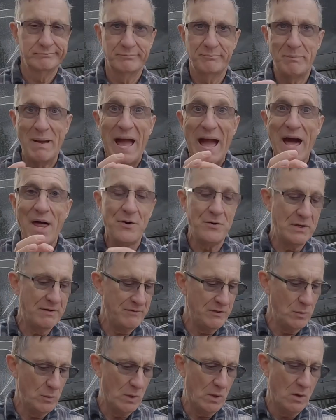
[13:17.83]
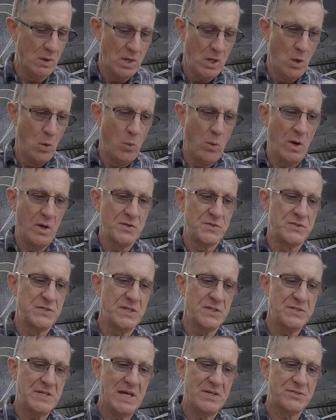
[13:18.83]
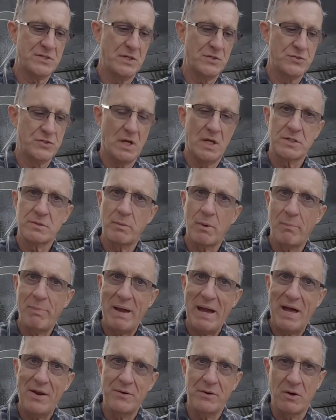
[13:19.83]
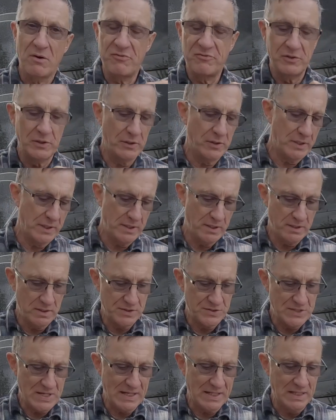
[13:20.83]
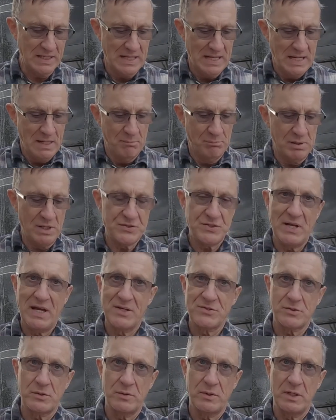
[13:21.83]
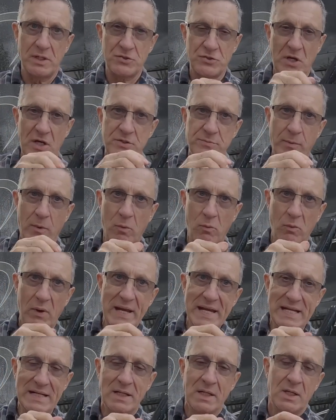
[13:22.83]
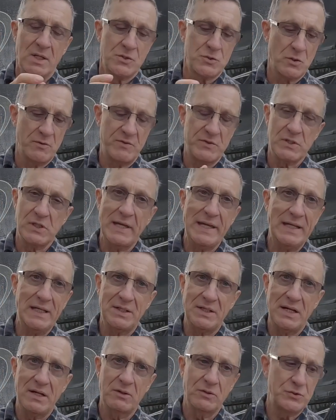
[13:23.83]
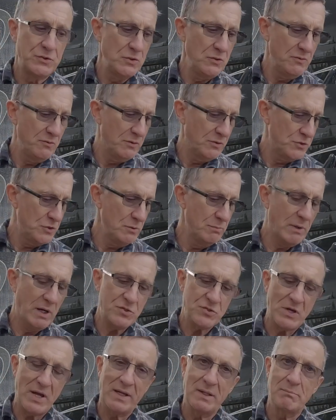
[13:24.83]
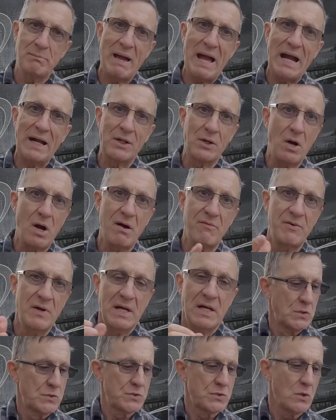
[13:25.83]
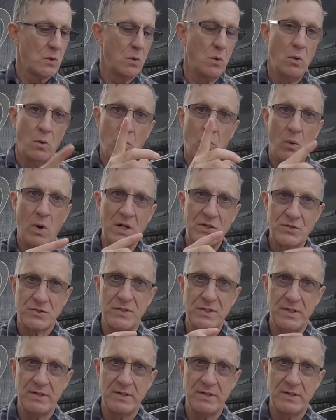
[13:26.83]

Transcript: pattern, if you will, whereas this has an adjustable pattern. I'll flare it here in a second. Plus it has an adjustable rate, so if it's laying it down too much, I can back it off. So watch the